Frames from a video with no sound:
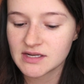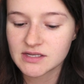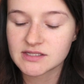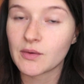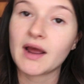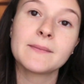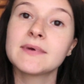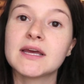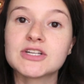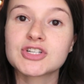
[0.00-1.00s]
So I'm
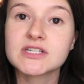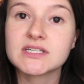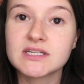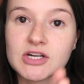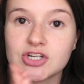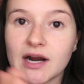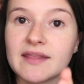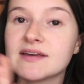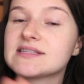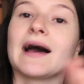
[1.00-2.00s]
interested to try this